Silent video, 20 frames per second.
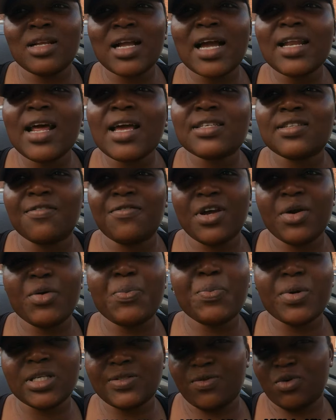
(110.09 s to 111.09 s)
Ghana is a
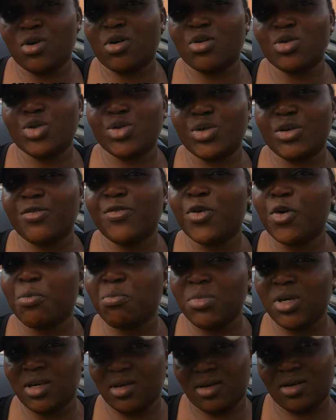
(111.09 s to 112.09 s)
very peaceful country for
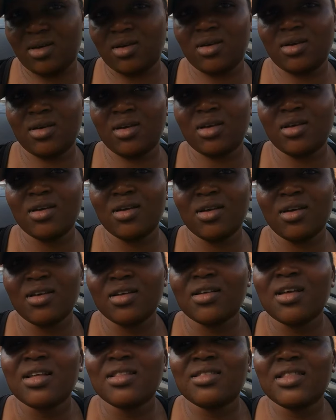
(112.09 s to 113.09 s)
me.
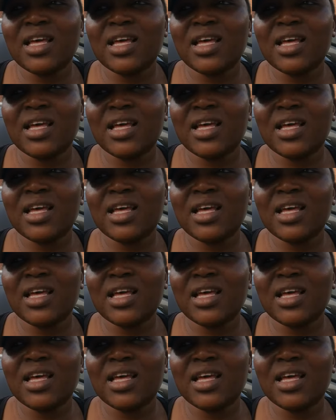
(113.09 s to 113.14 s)
Okay.